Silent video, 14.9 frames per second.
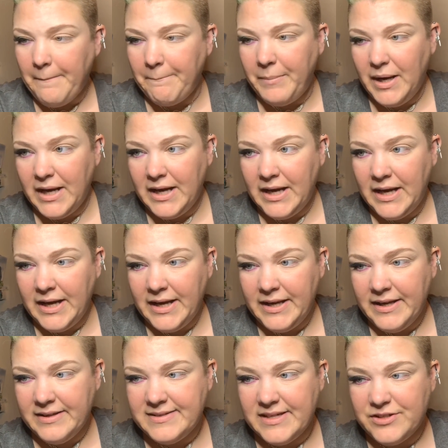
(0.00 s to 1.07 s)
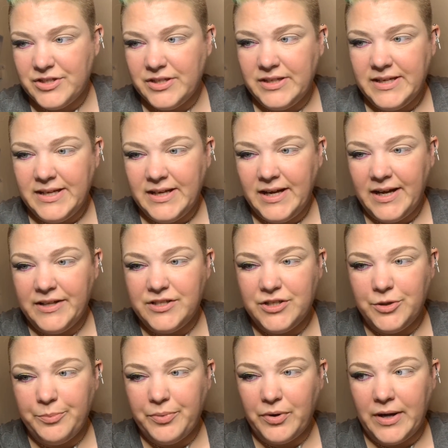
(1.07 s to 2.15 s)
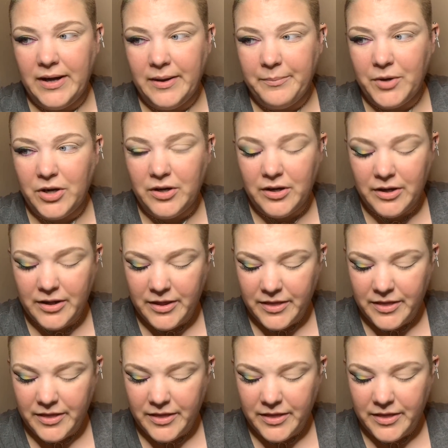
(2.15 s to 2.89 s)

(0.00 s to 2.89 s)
But essentially I do primer,